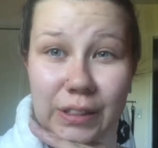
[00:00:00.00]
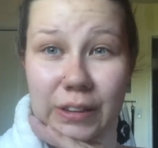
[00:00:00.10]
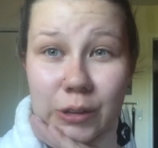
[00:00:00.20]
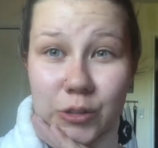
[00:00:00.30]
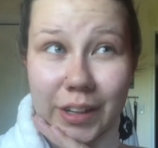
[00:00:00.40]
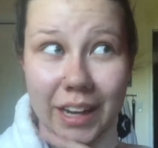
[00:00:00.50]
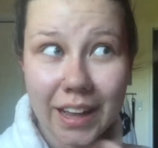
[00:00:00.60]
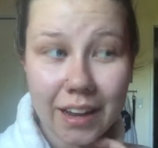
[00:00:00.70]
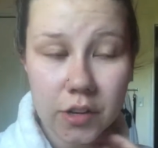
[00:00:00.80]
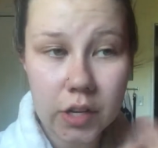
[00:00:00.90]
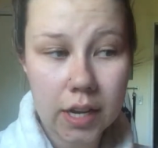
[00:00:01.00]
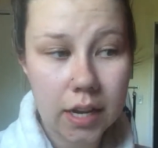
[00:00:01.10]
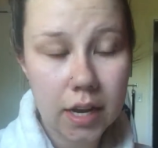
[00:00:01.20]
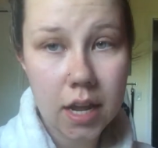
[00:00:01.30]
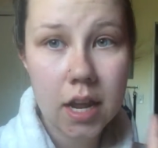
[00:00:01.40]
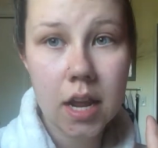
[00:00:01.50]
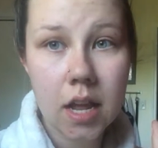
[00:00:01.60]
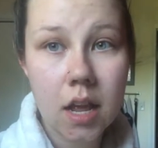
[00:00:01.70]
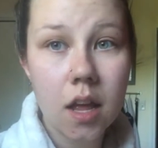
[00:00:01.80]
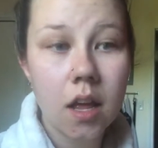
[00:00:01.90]
legal drinking age in
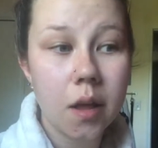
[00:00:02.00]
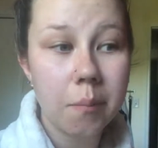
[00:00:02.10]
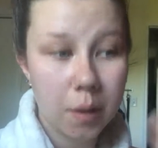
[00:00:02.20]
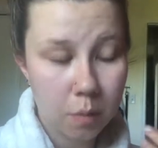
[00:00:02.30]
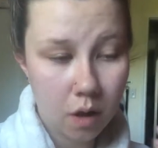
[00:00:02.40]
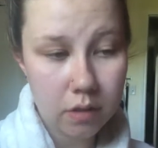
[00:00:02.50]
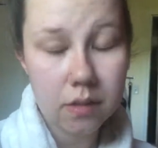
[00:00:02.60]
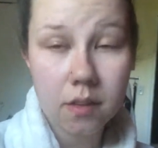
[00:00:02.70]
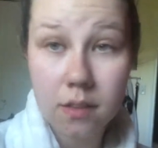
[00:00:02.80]
my province